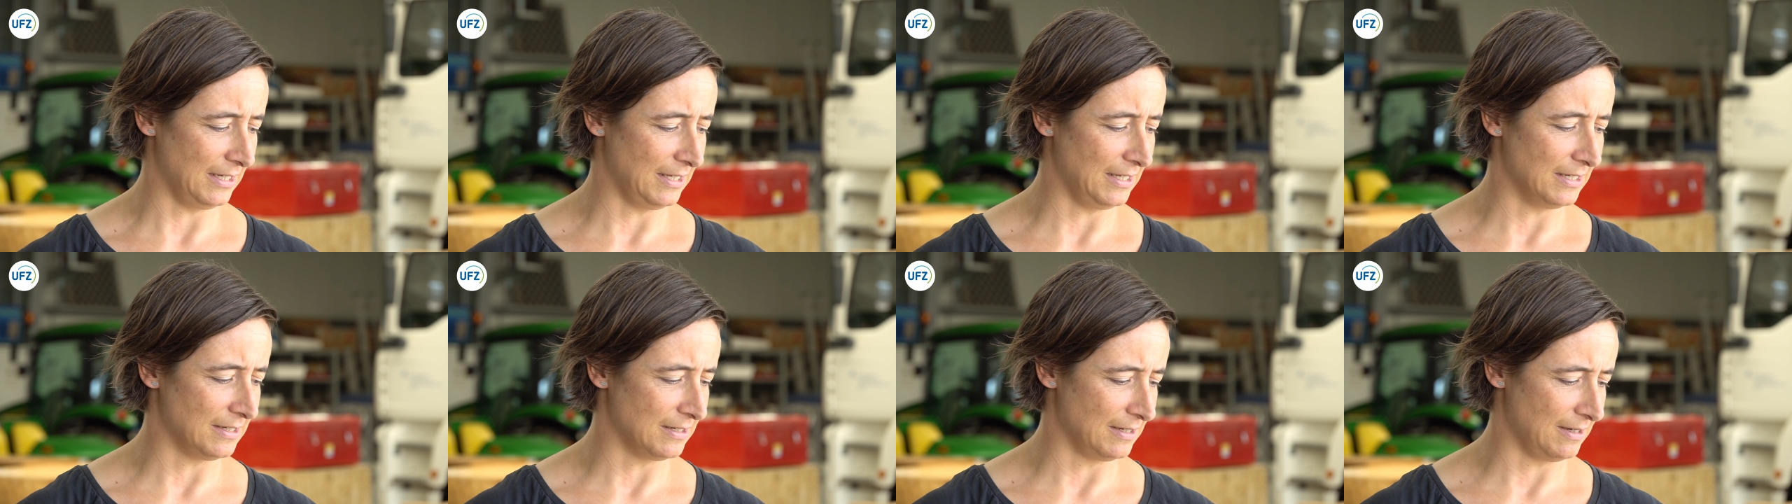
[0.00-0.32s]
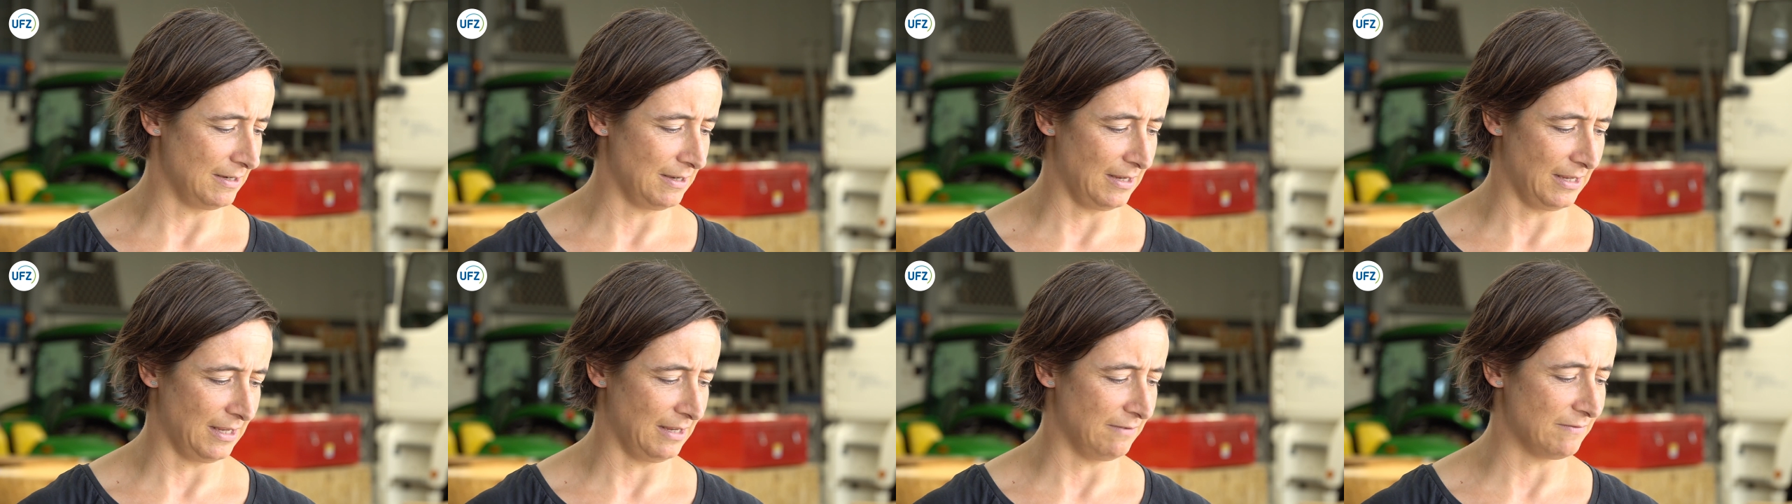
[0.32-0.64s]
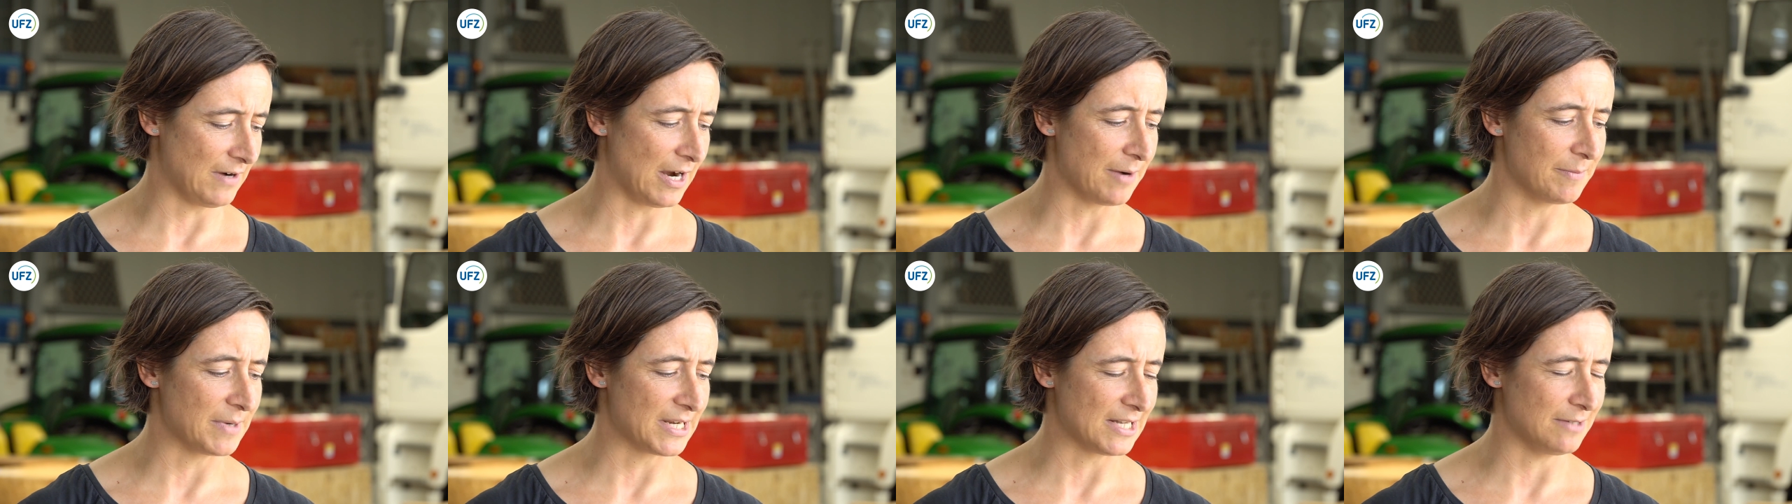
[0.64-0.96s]
in uh,
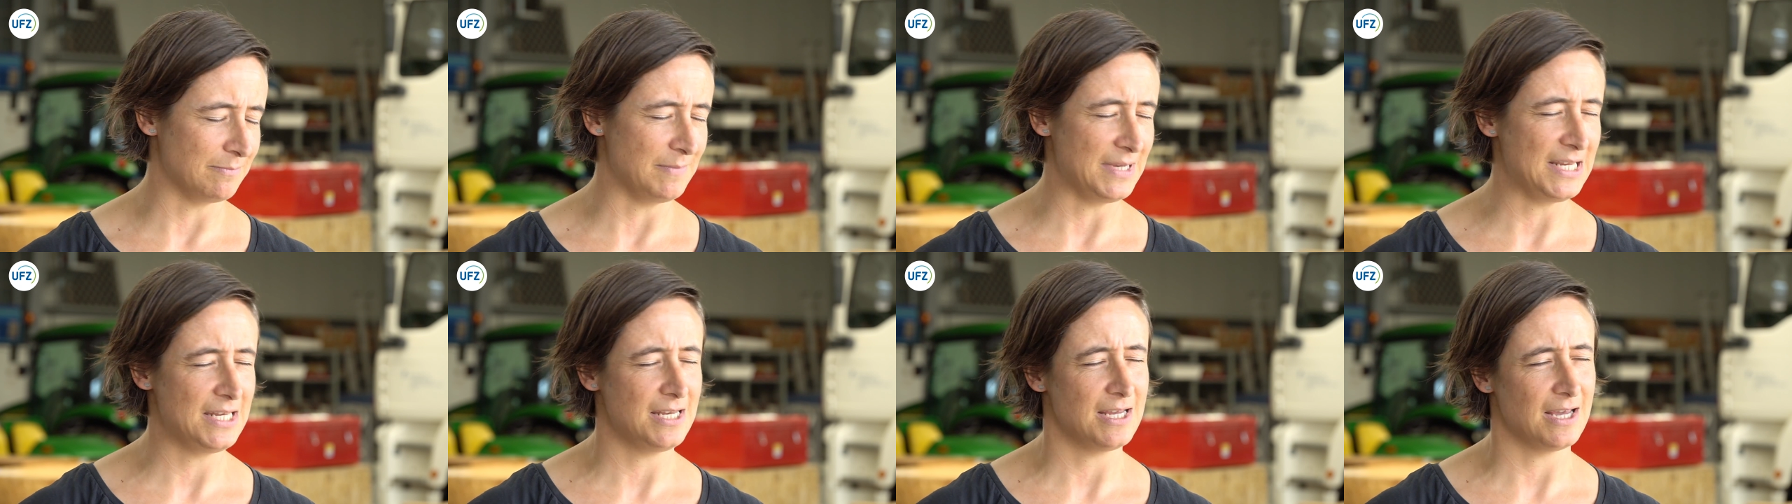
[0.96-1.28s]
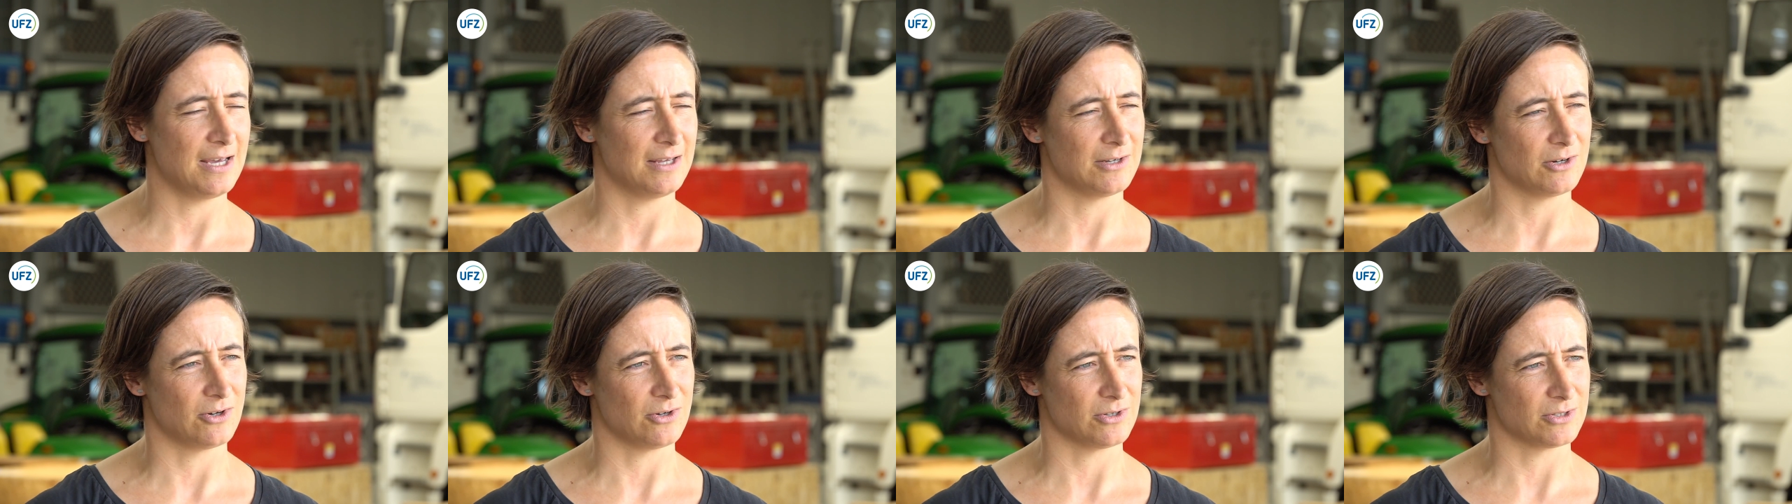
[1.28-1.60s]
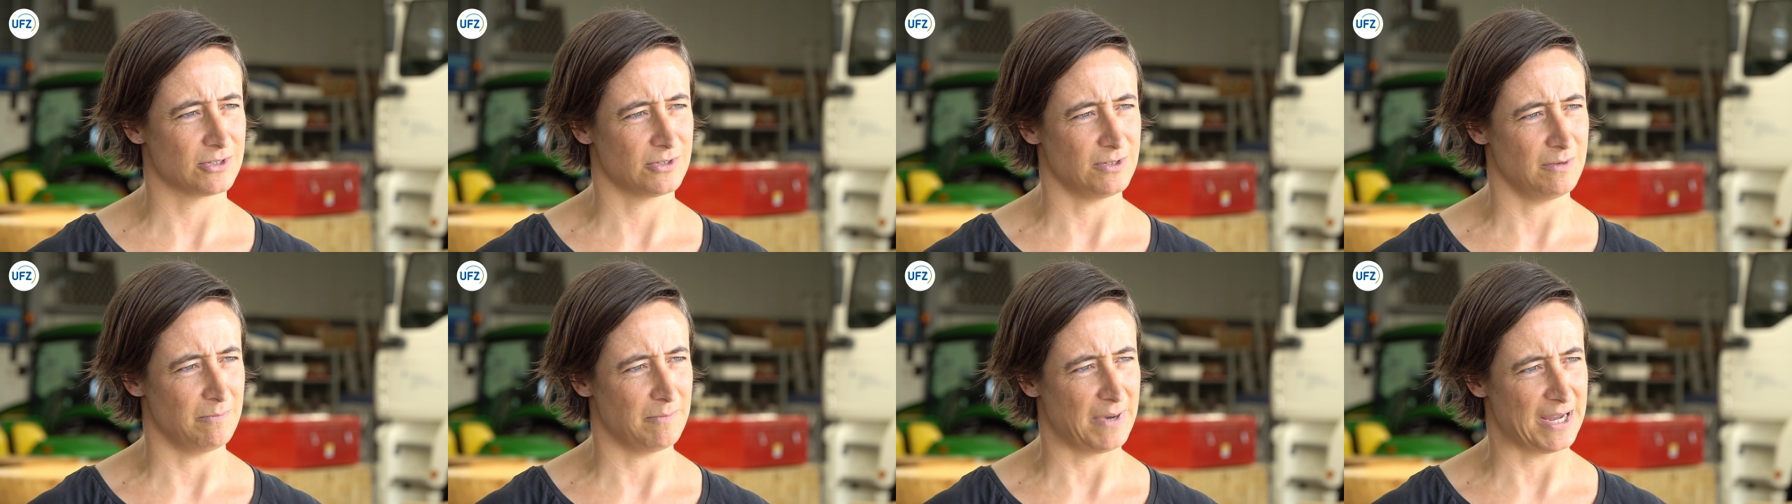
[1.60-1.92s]
environmental media and
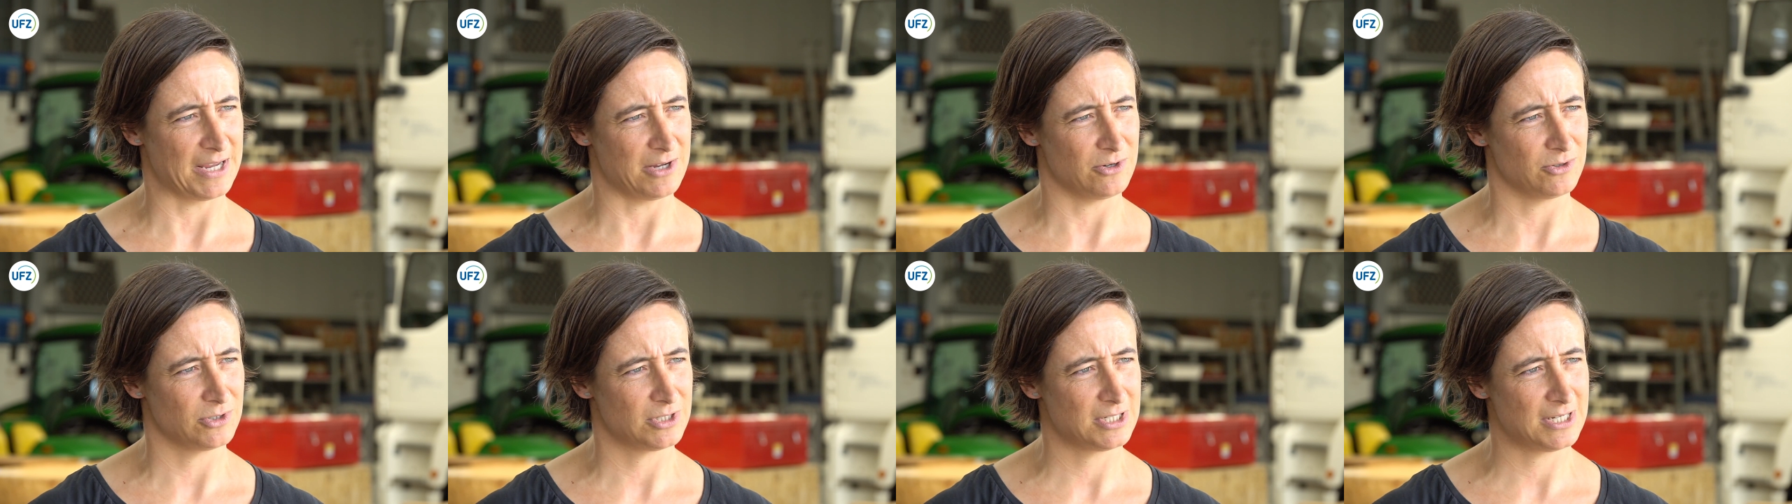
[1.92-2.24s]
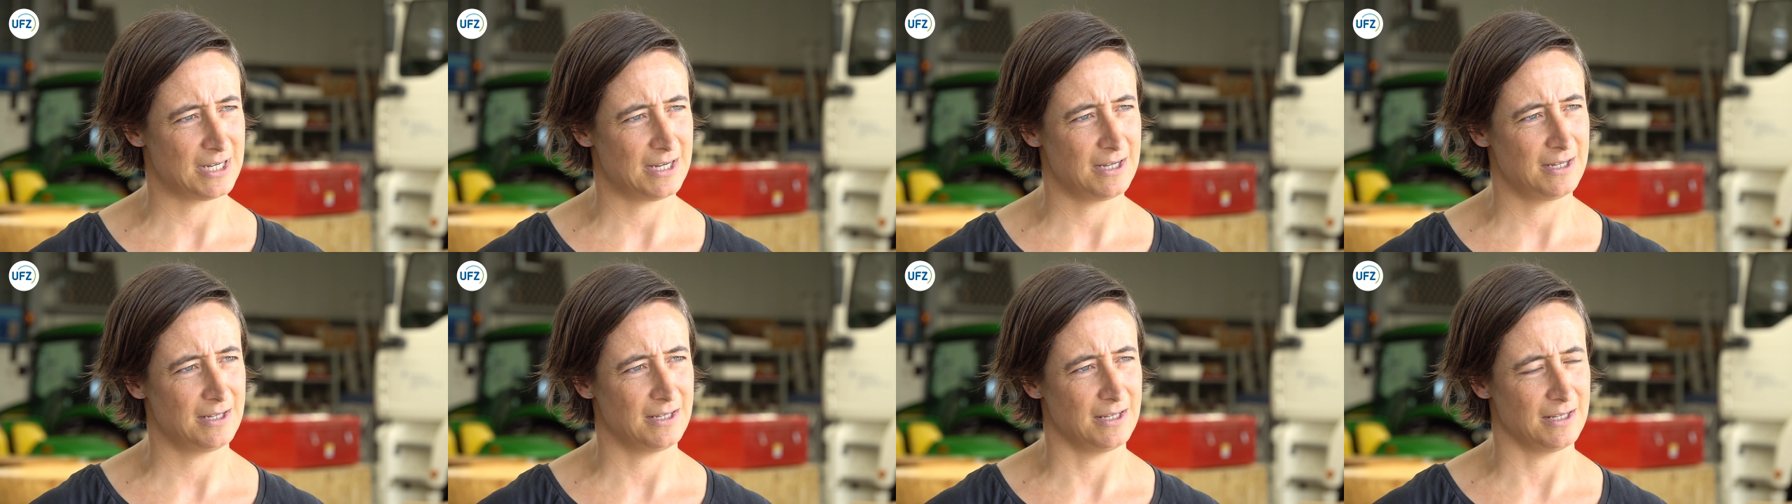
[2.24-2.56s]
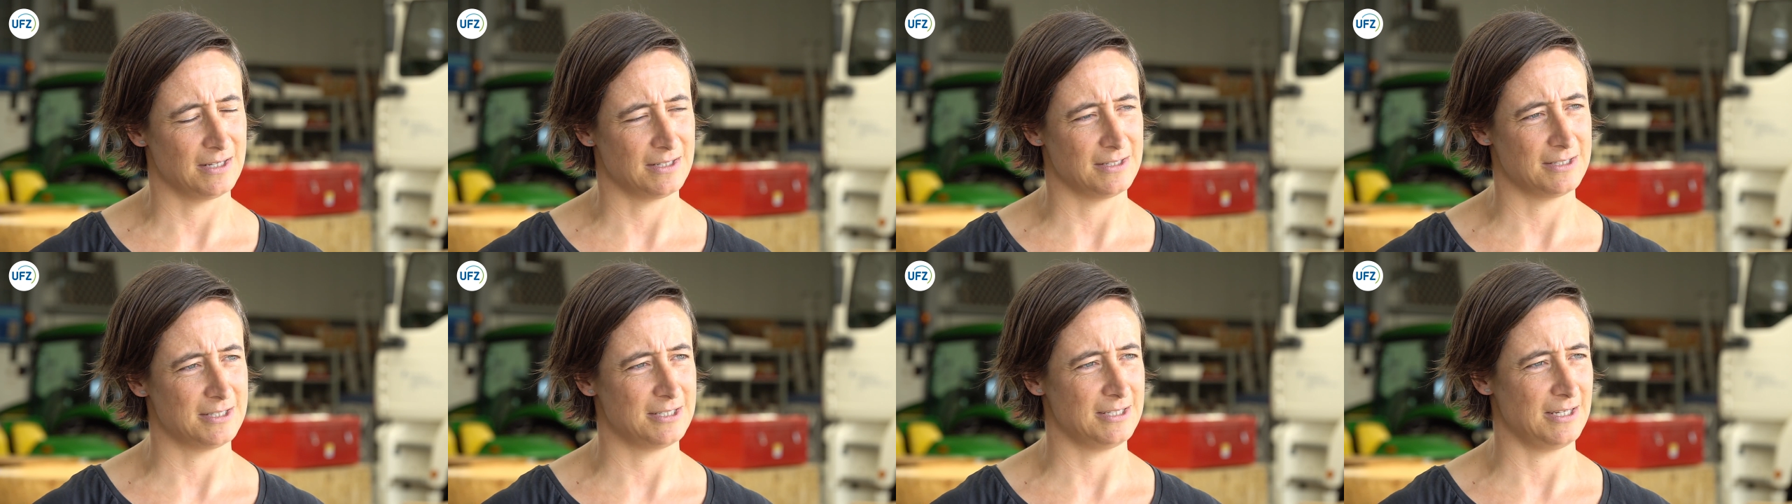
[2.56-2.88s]
also in biota,
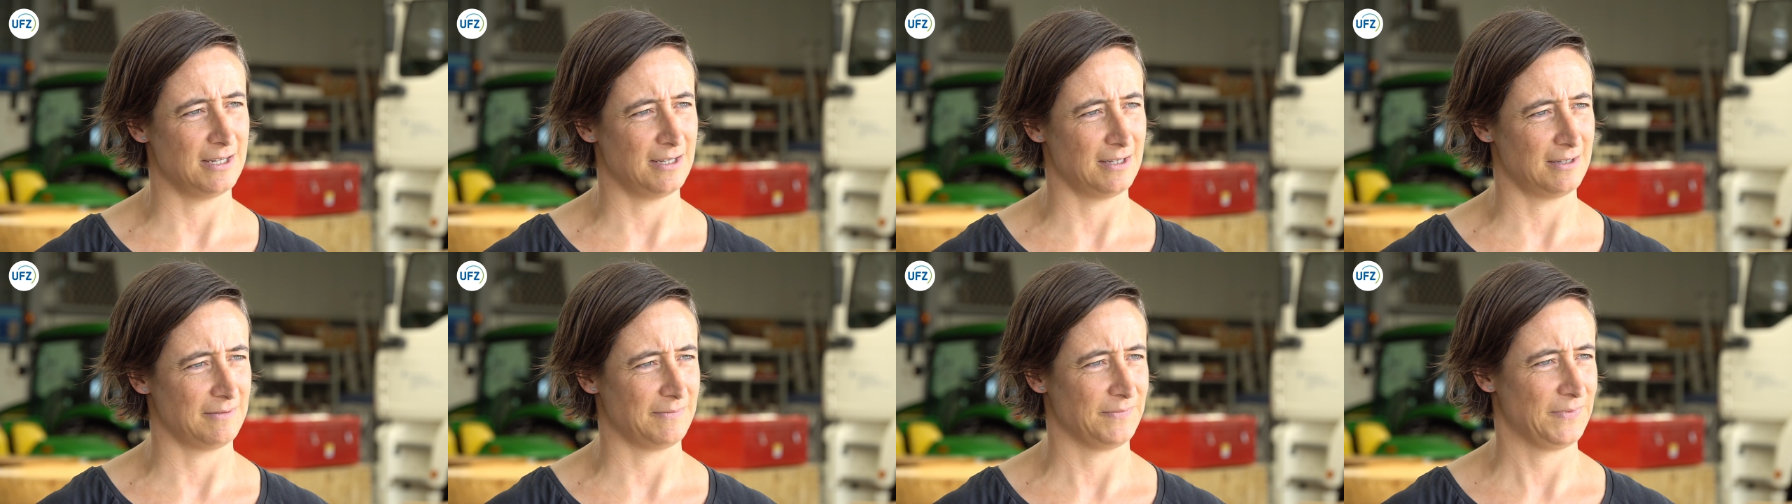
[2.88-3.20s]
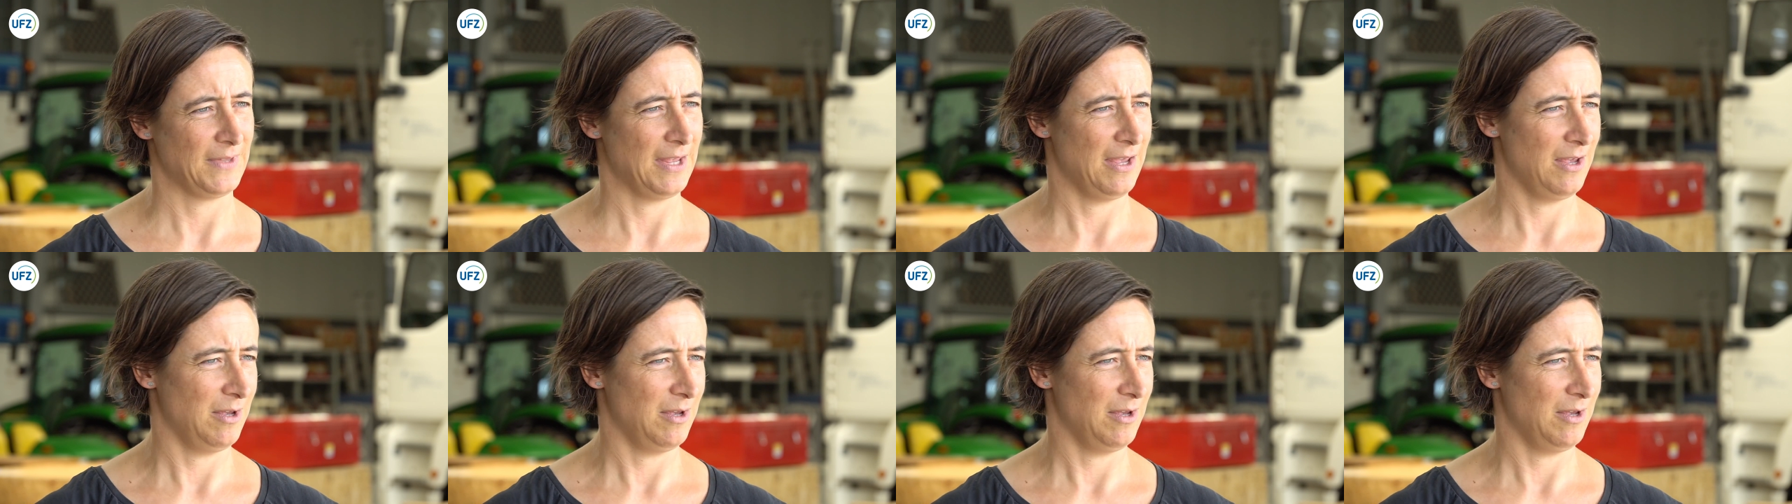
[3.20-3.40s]
and uh,